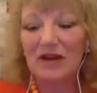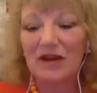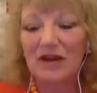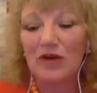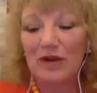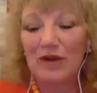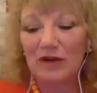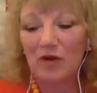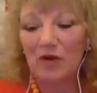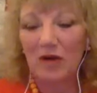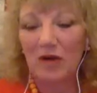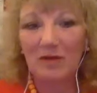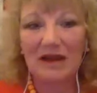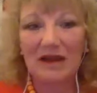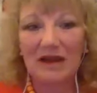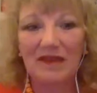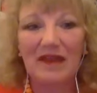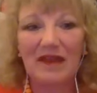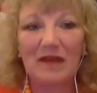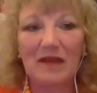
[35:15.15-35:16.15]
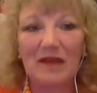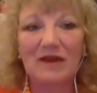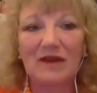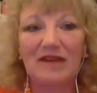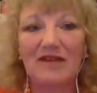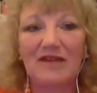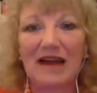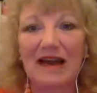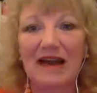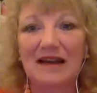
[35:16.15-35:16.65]
when normally they would
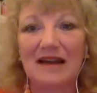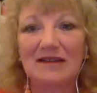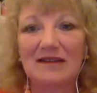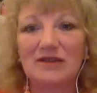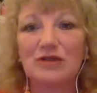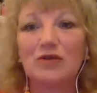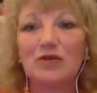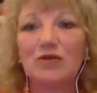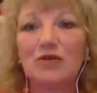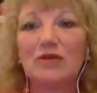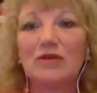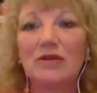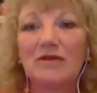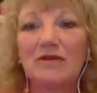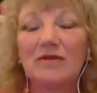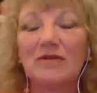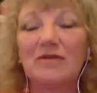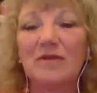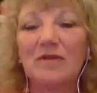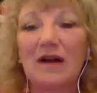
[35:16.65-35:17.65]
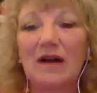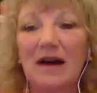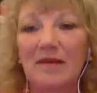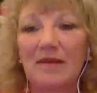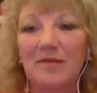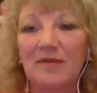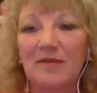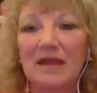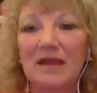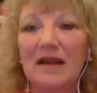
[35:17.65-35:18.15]
have had school
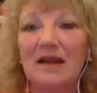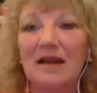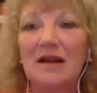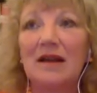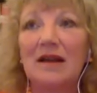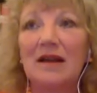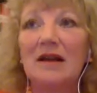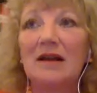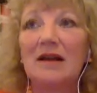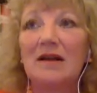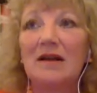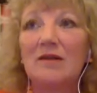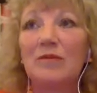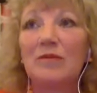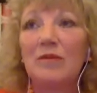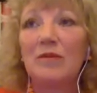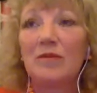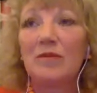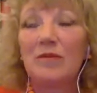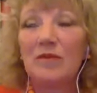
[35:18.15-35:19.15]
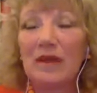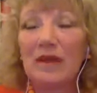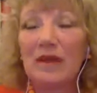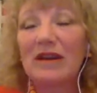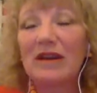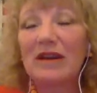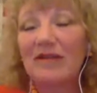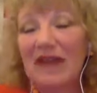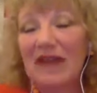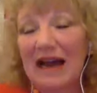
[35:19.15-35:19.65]
um, they
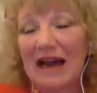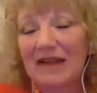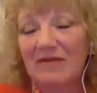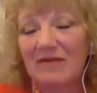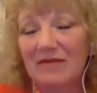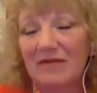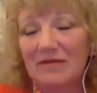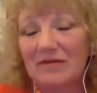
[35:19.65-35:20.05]
would have had